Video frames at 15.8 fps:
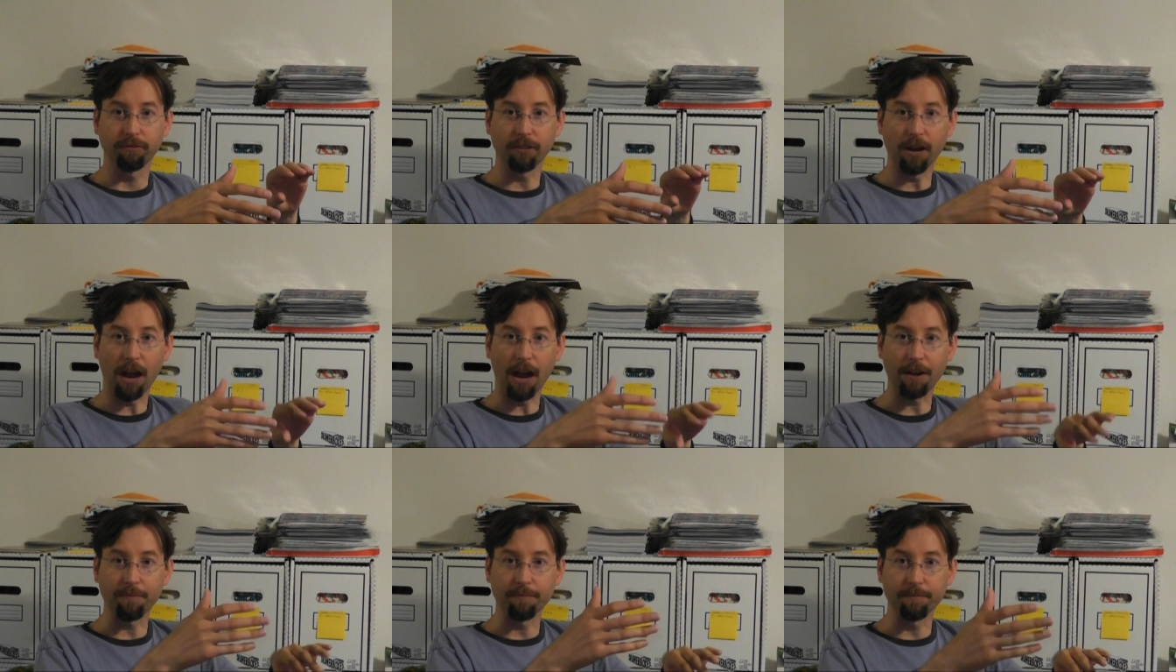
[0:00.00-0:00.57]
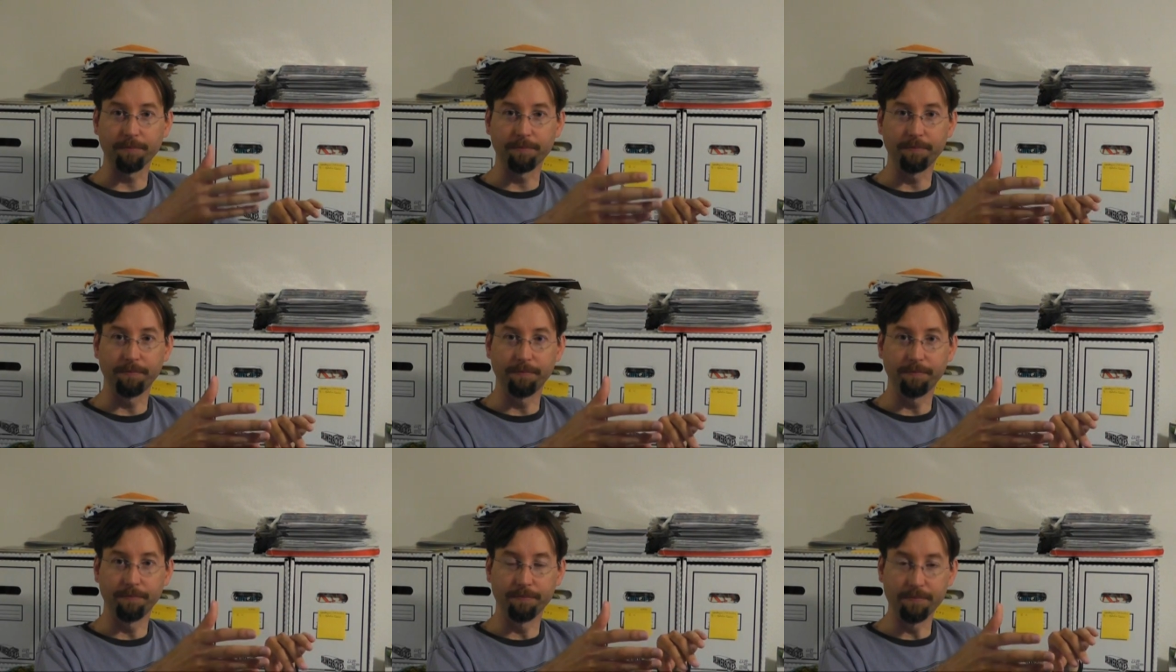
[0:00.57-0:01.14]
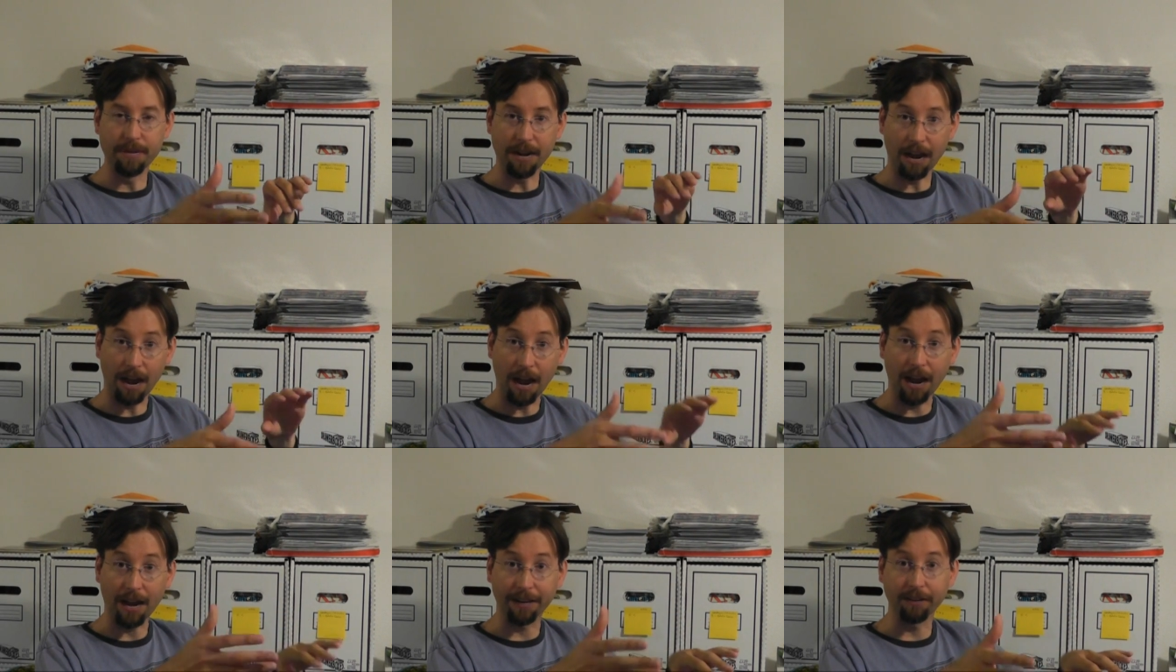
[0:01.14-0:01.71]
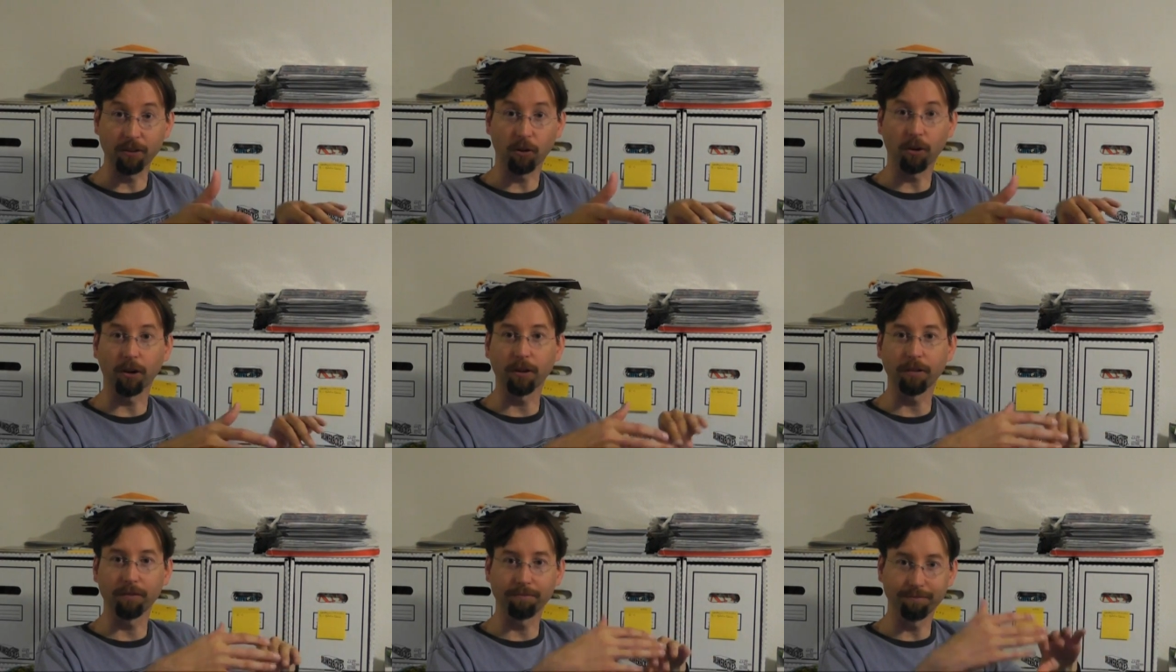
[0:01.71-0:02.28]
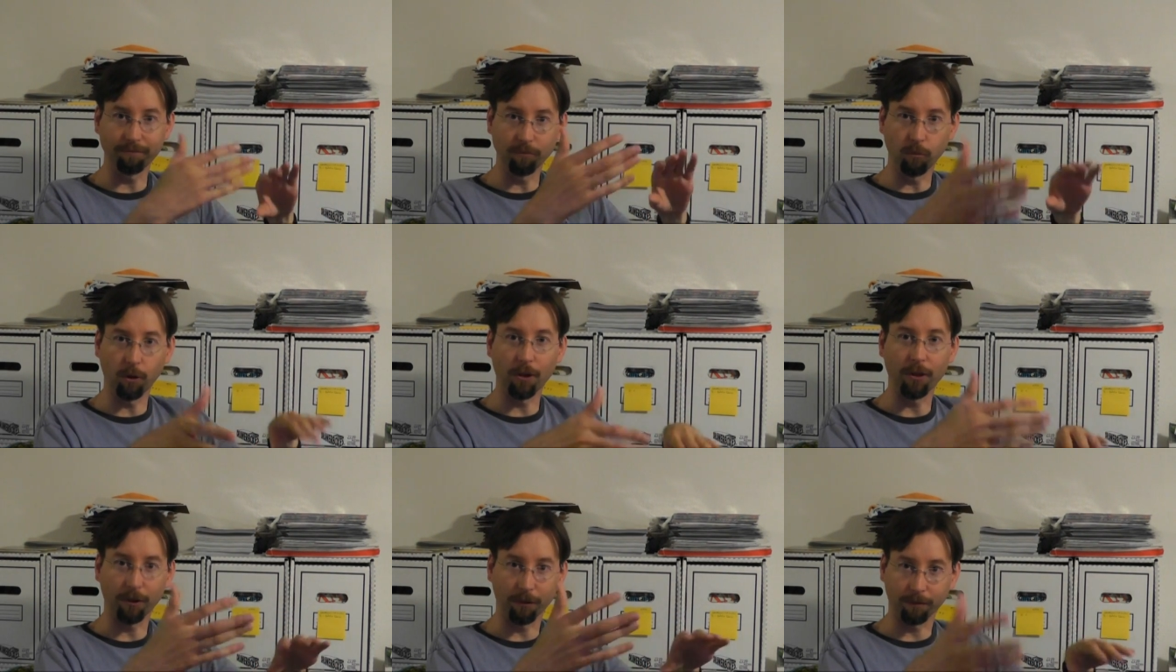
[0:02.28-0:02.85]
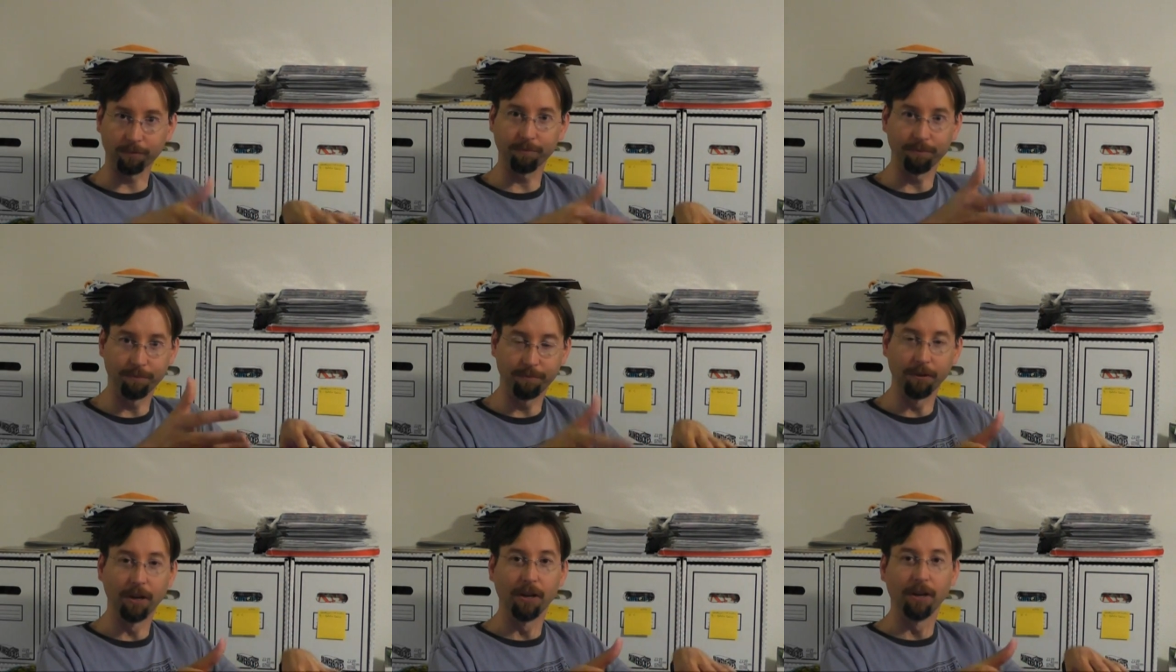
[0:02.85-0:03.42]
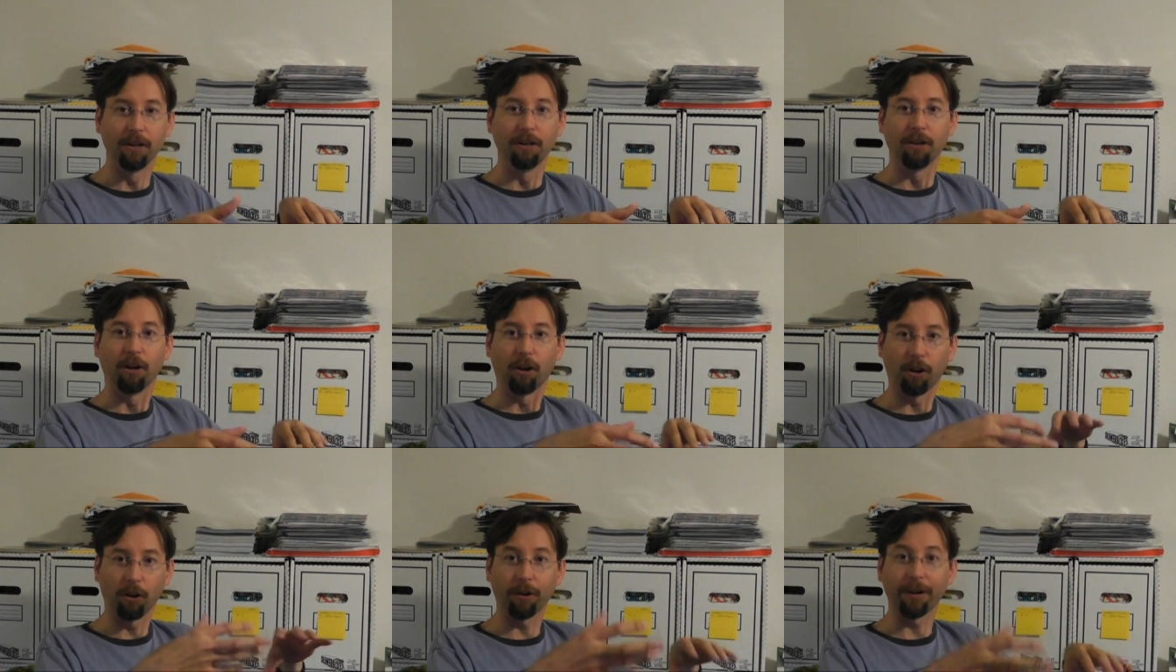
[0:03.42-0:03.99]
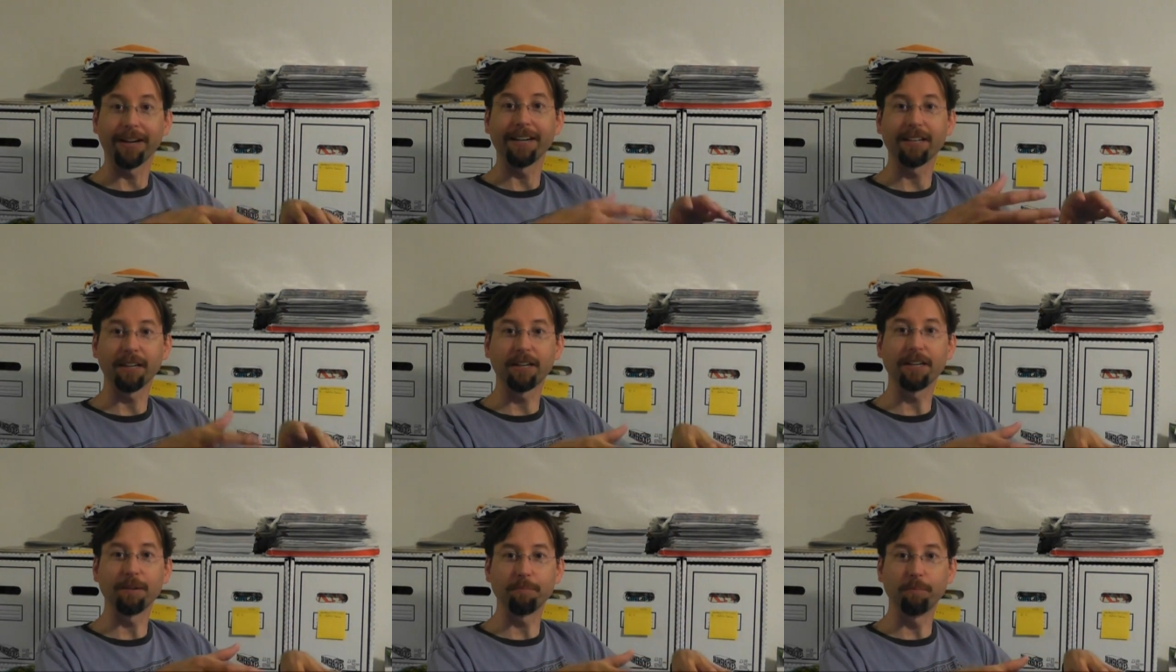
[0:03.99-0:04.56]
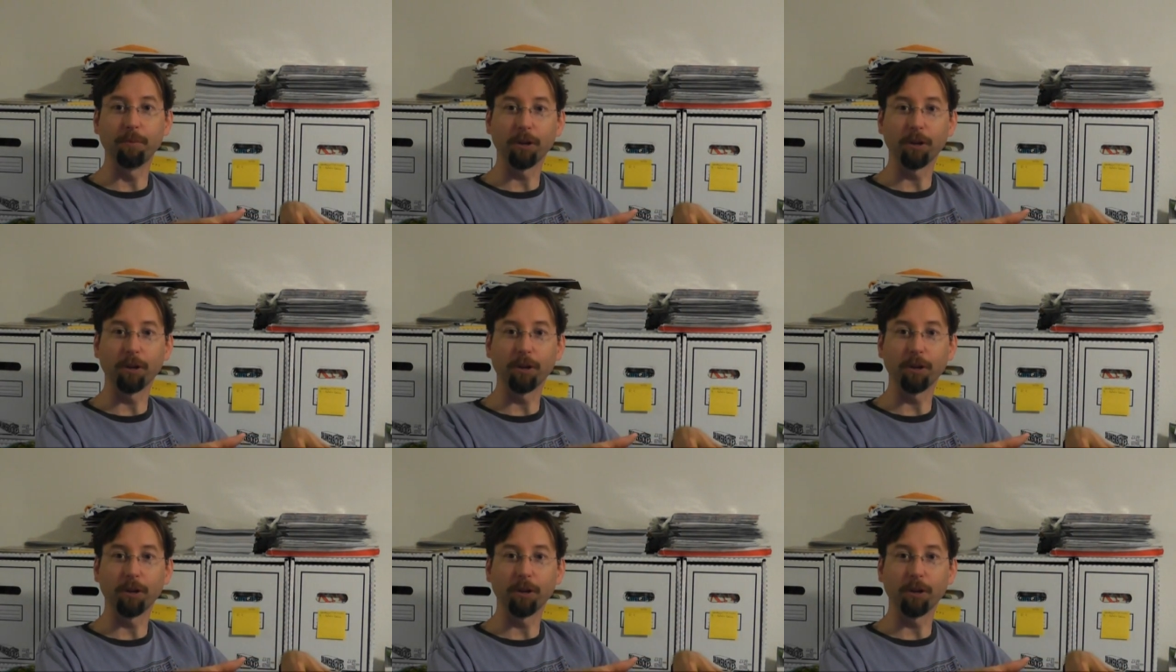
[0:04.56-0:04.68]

gotten behind or where they're hurrying to get